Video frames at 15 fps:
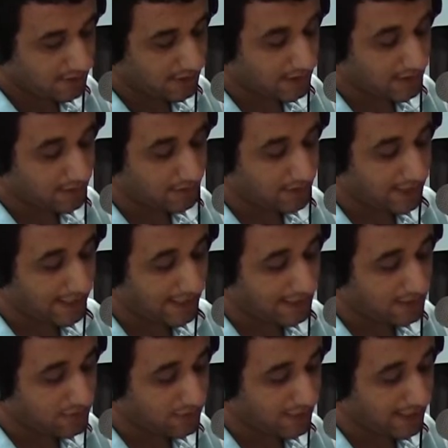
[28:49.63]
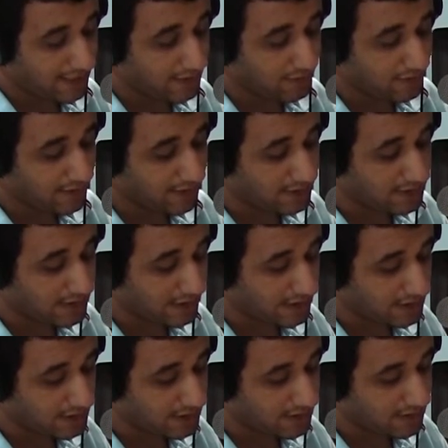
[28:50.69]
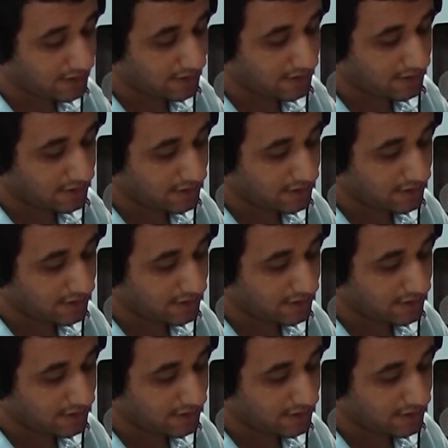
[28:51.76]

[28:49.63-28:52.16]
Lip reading: going head to head with intelligence.